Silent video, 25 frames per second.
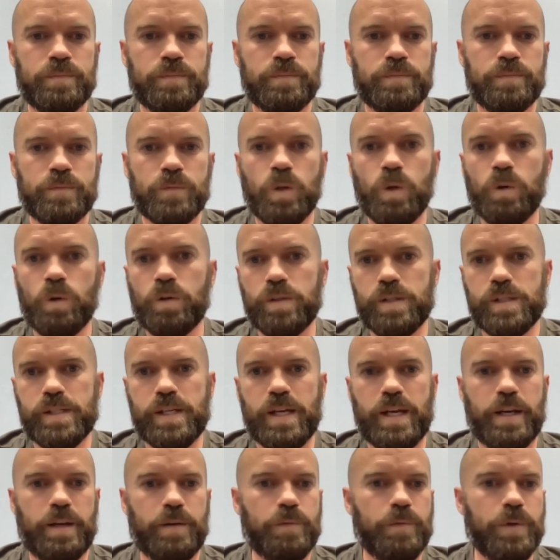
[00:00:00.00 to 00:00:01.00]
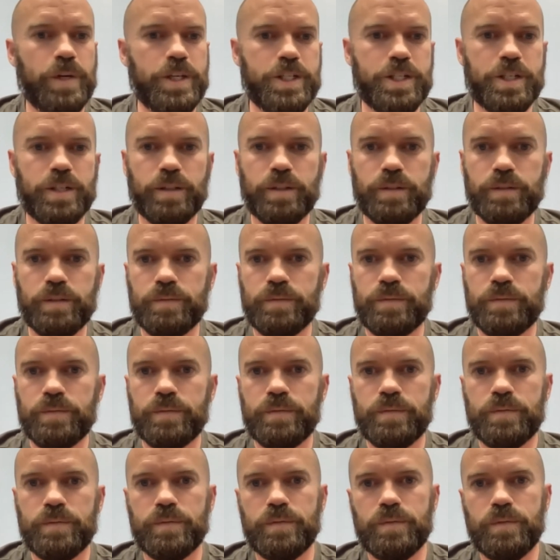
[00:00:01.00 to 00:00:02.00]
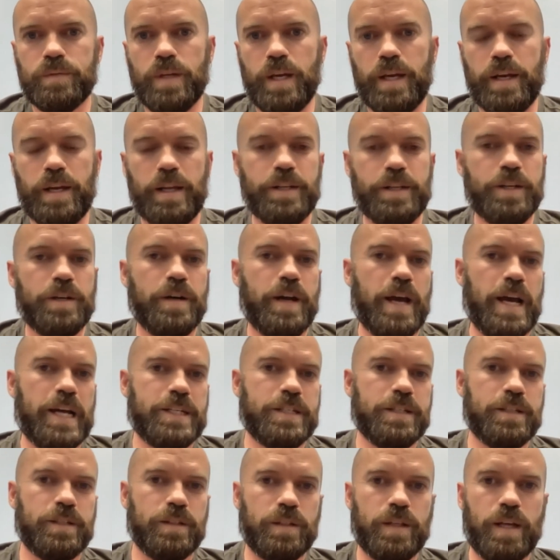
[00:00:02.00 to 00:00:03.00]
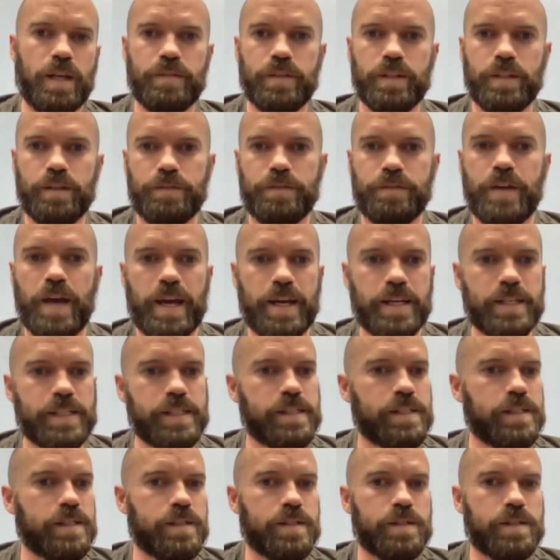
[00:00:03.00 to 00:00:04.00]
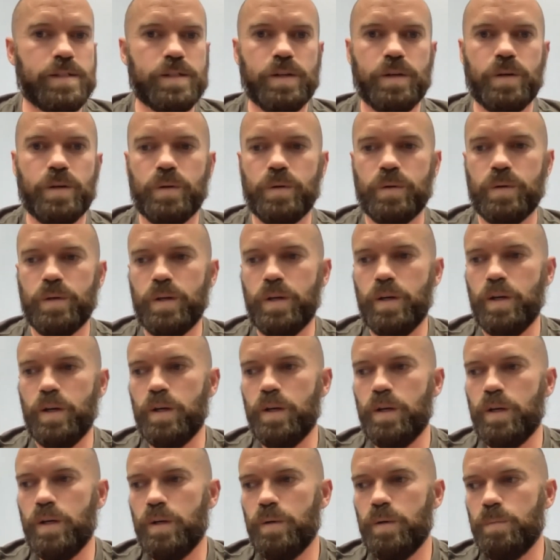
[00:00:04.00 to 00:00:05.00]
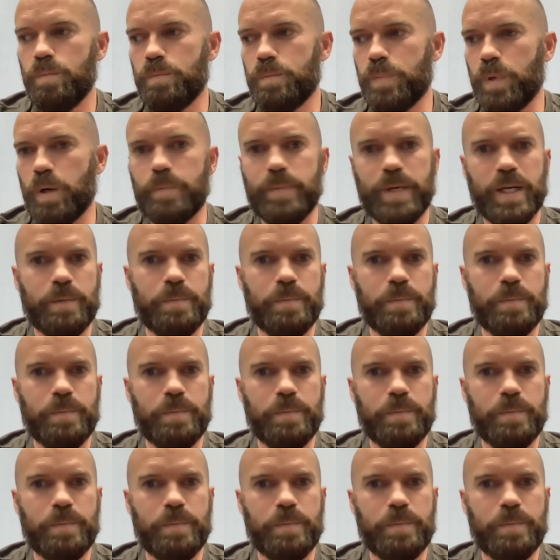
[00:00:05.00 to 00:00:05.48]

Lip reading: local, state, regional, and international level effects. So permitting